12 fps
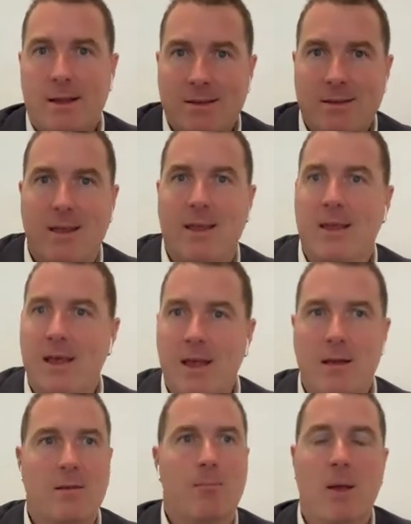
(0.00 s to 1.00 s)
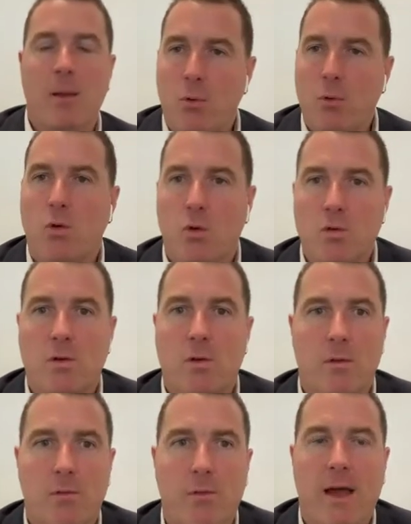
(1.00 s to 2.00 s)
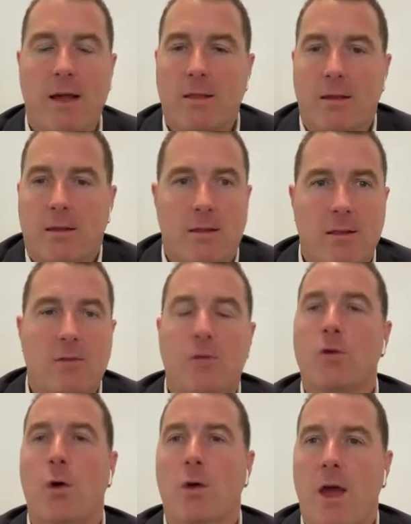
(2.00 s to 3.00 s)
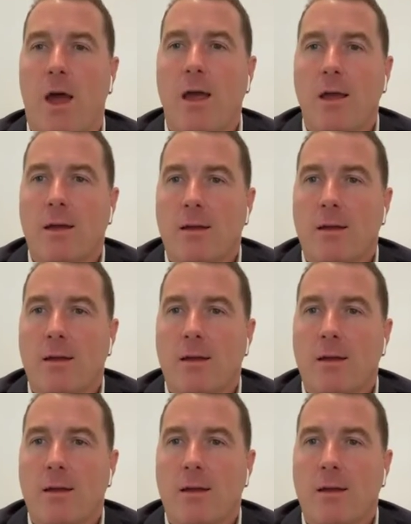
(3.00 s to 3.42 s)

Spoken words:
to get people used to the fact that this is okay,